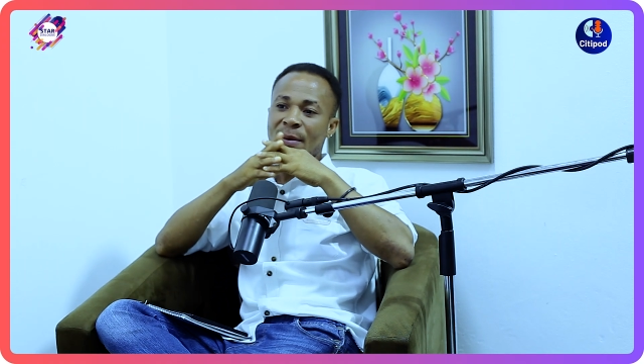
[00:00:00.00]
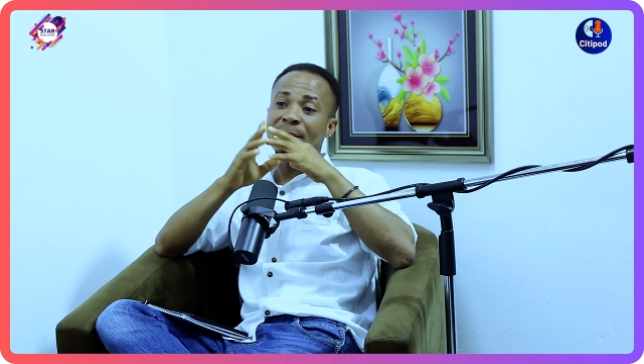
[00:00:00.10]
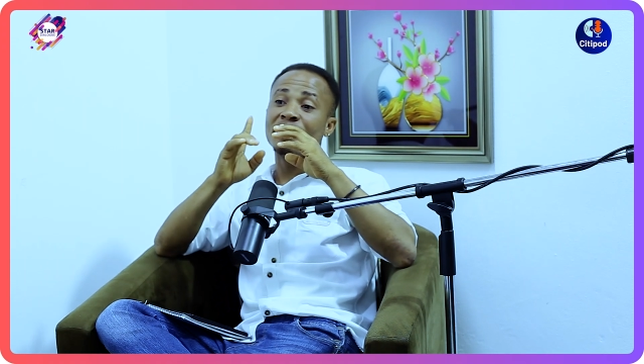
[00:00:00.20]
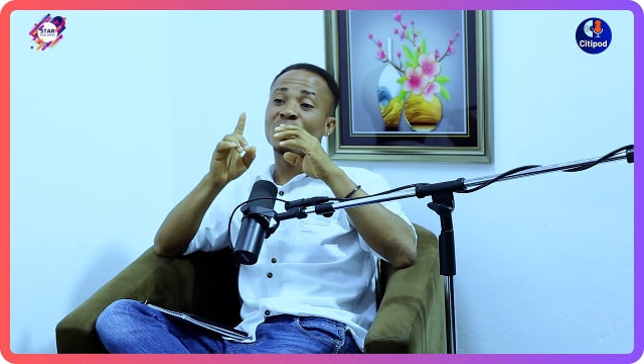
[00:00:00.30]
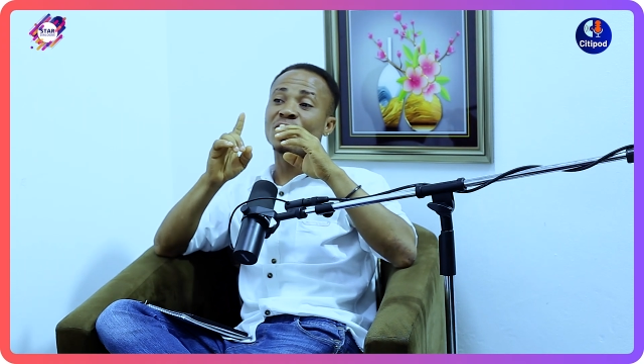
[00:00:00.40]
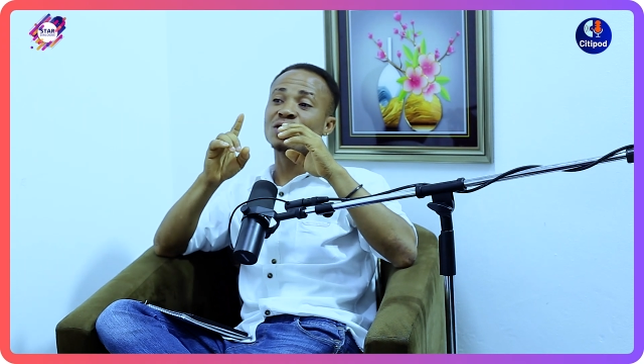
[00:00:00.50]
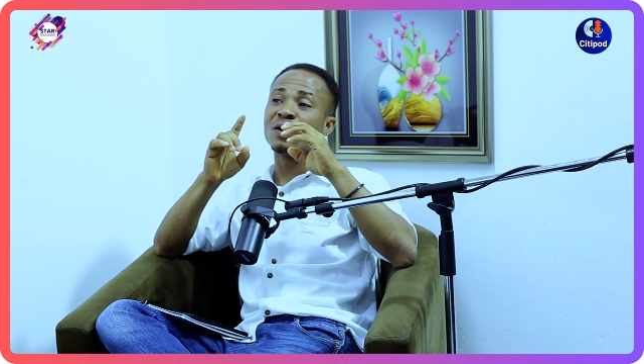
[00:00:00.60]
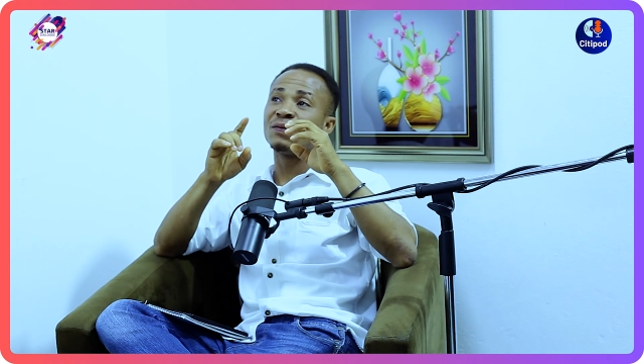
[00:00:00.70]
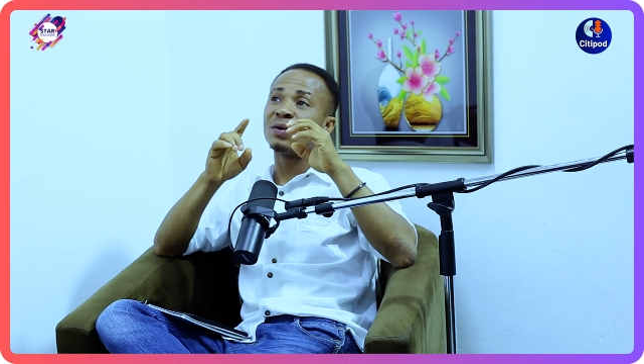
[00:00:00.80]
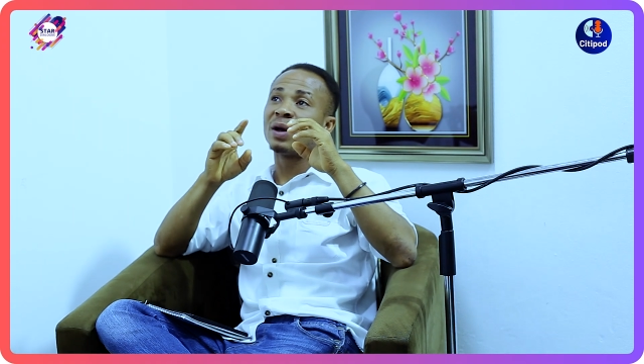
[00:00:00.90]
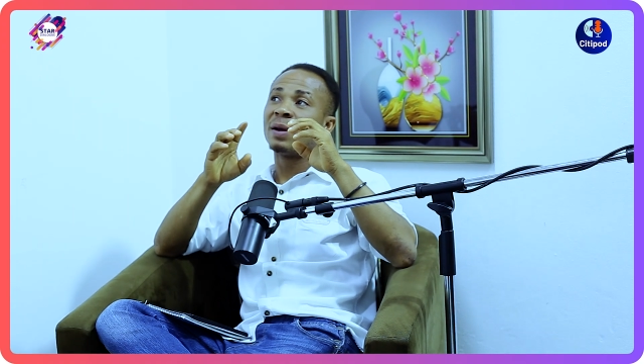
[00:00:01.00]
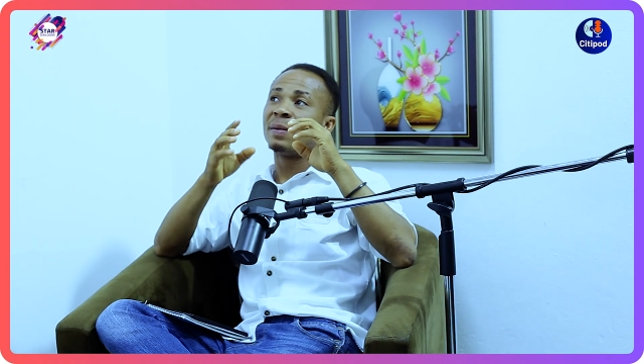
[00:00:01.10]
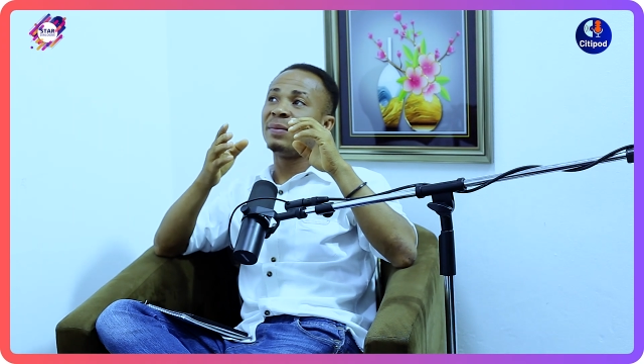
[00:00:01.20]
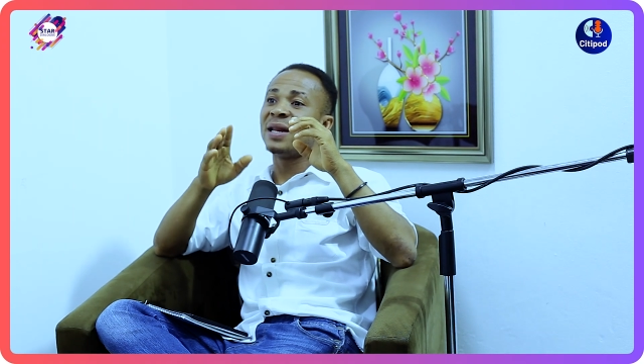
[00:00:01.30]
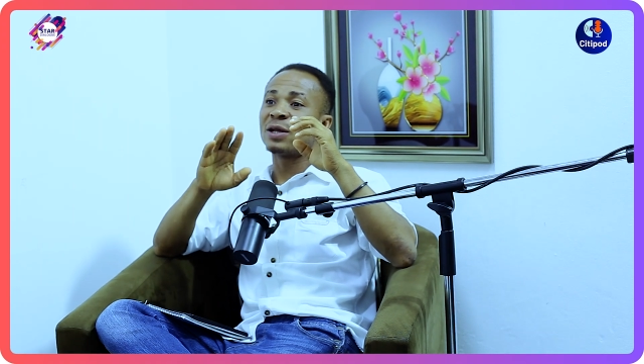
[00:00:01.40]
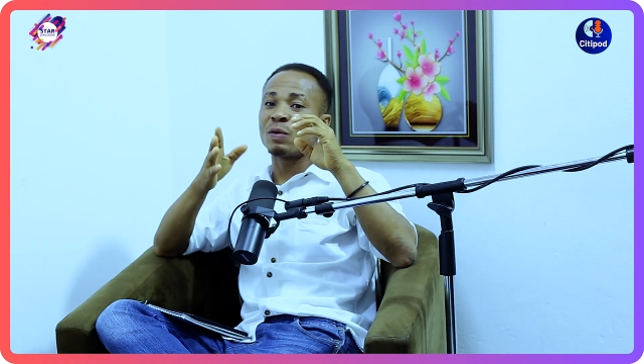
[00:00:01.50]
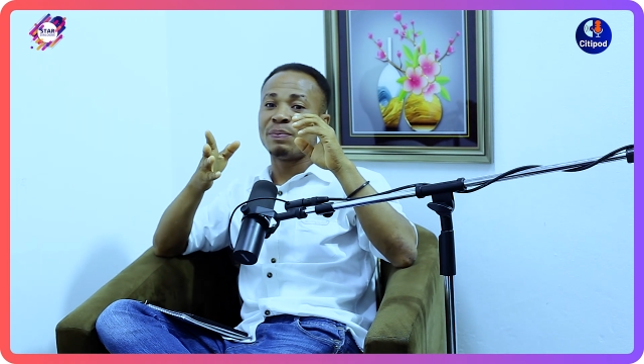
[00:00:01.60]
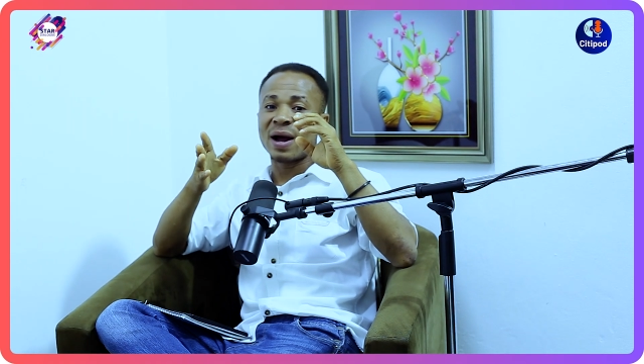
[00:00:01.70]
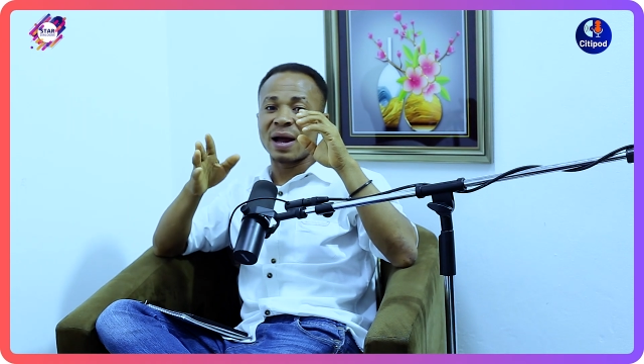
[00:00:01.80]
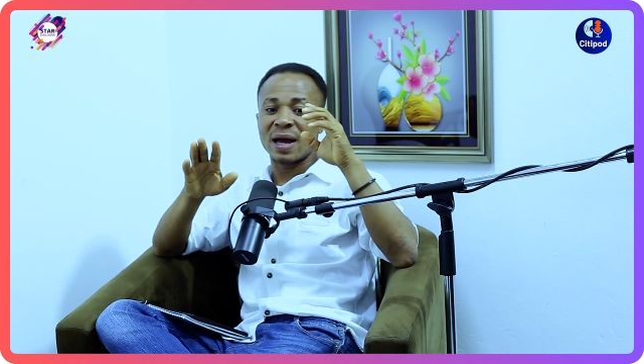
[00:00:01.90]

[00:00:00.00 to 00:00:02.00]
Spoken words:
but because of Mediatopa